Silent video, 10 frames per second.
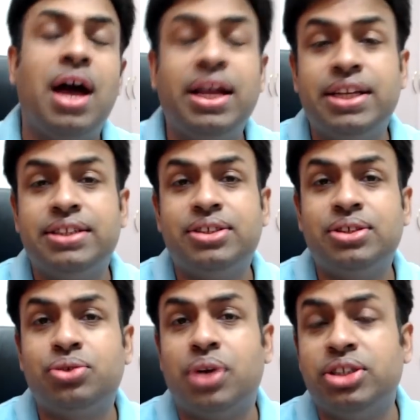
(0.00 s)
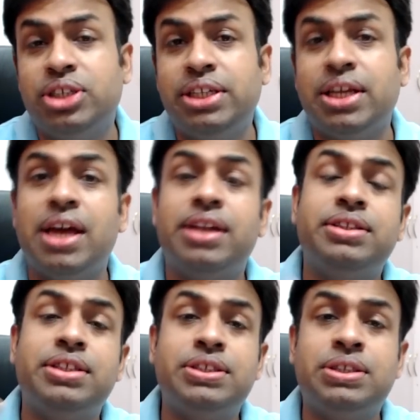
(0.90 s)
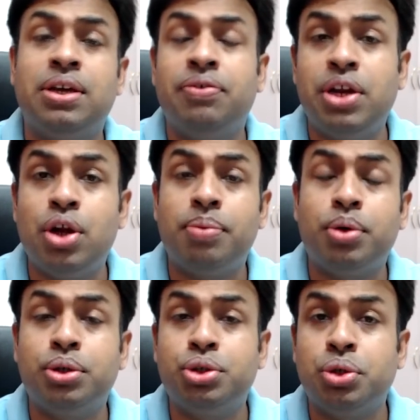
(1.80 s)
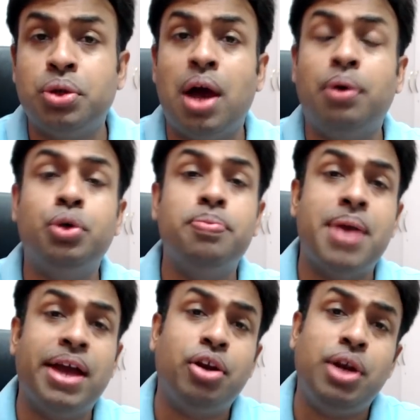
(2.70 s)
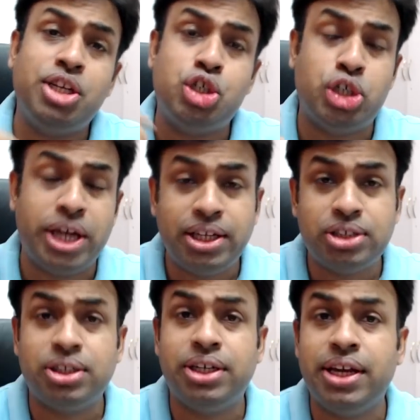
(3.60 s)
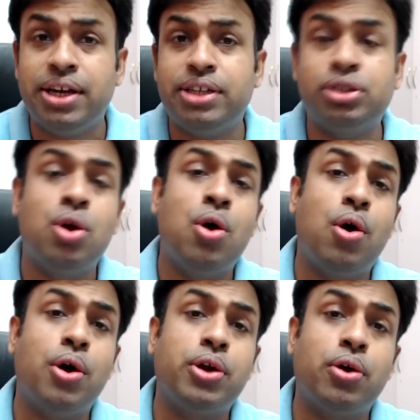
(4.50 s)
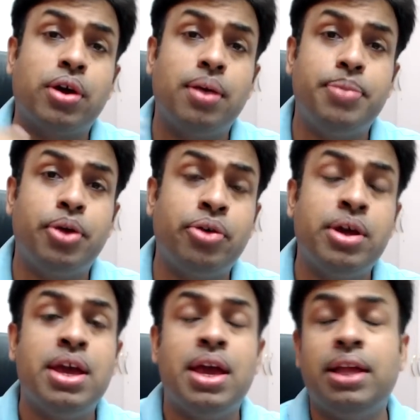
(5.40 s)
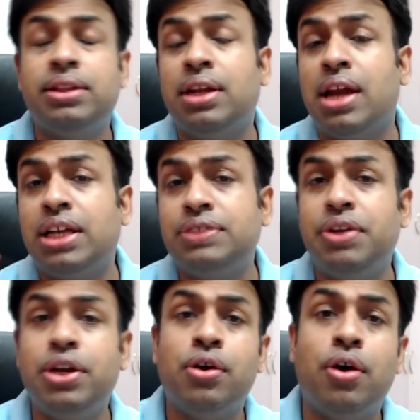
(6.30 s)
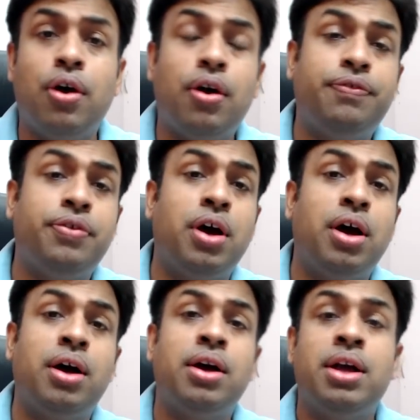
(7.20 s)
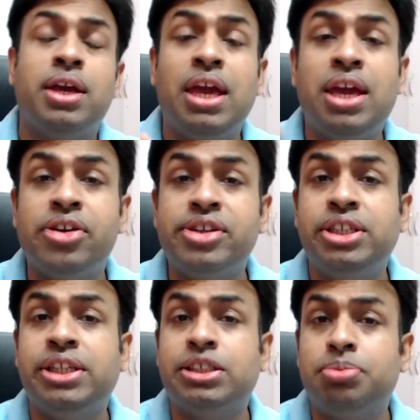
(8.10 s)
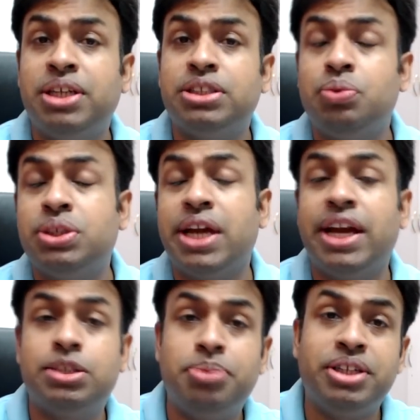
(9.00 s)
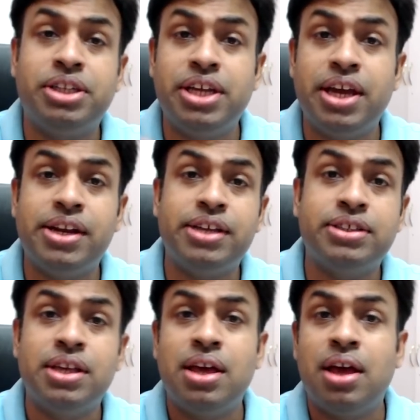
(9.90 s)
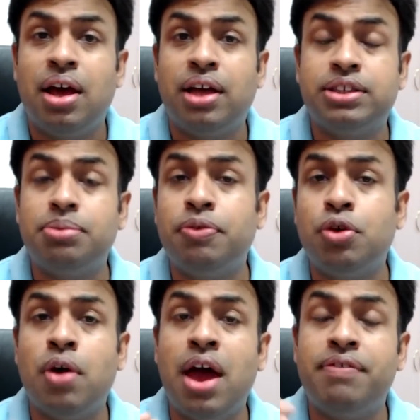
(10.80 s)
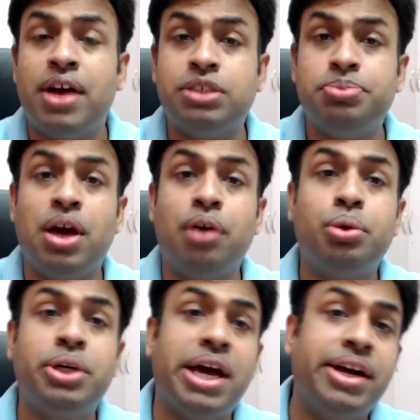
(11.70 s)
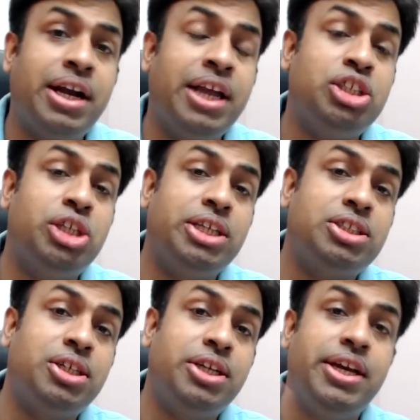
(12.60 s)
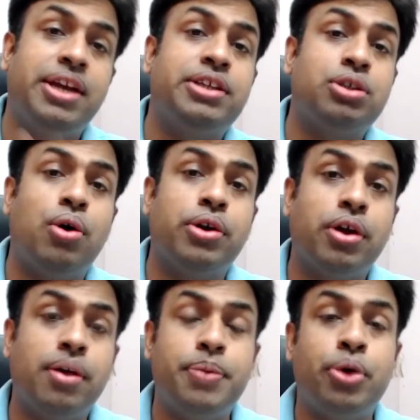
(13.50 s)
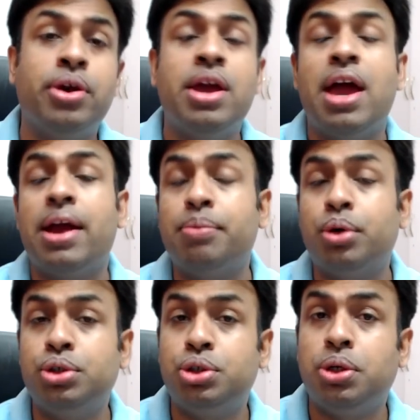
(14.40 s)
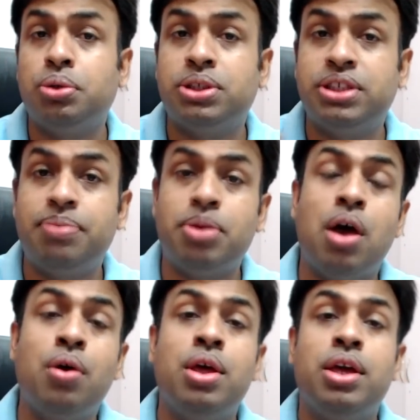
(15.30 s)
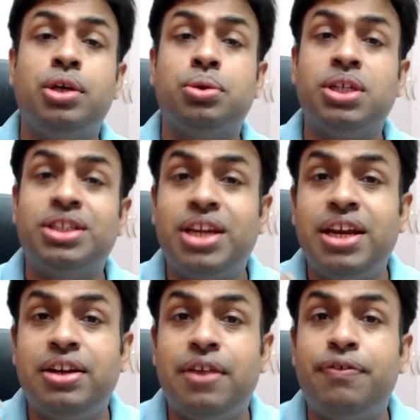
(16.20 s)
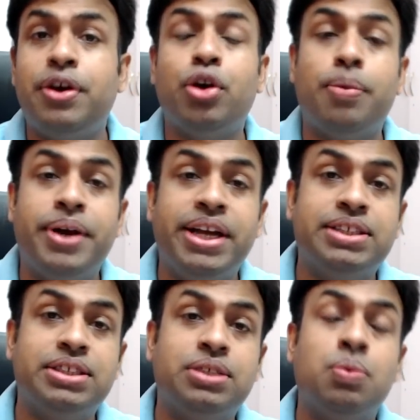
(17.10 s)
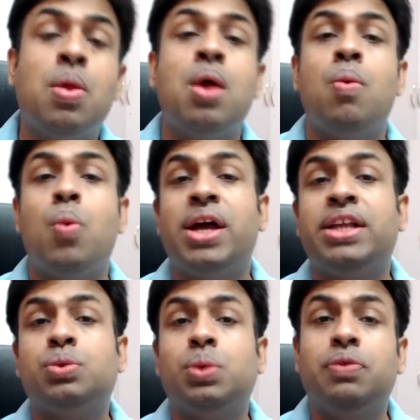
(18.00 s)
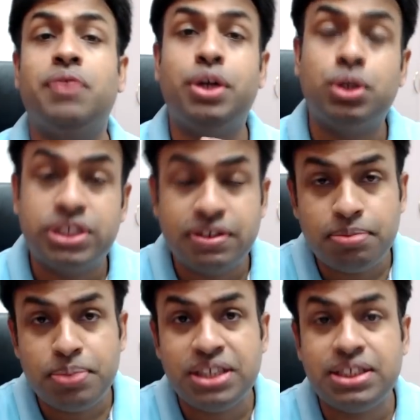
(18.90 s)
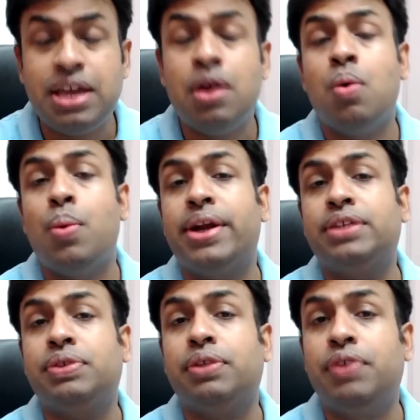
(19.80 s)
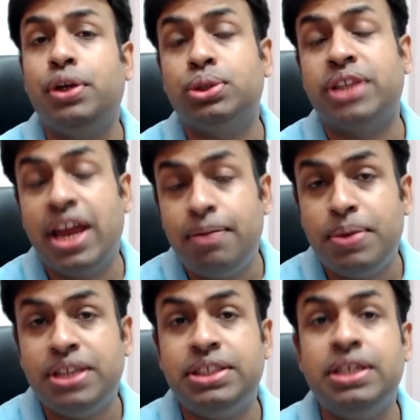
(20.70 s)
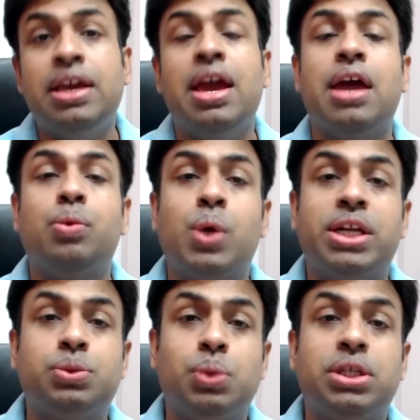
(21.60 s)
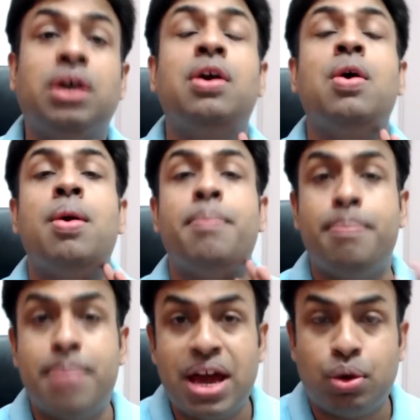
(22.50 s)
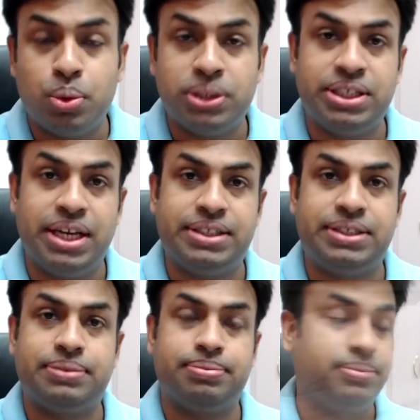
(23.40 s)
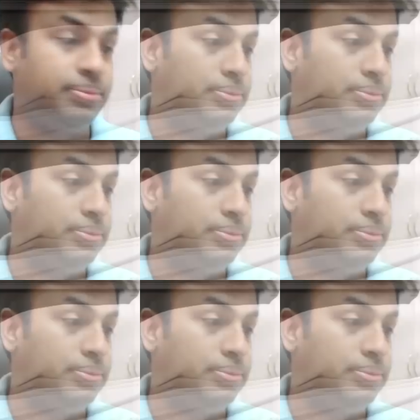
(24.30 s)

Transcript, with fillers: Hi there, this is Ranjit and in this uh, video I'm going to show you how to manually change the DNS on your computer. In the last video of uh, Geeky Ranjit Explains in which I explained the DNS, uh, some of you have asked me how to directly change the DNS on your computer and I'm going to show you the same now using three different operating system. One is with a Windows 7 PC, one is with a Windows 8 PC and one is with a Mac OS X.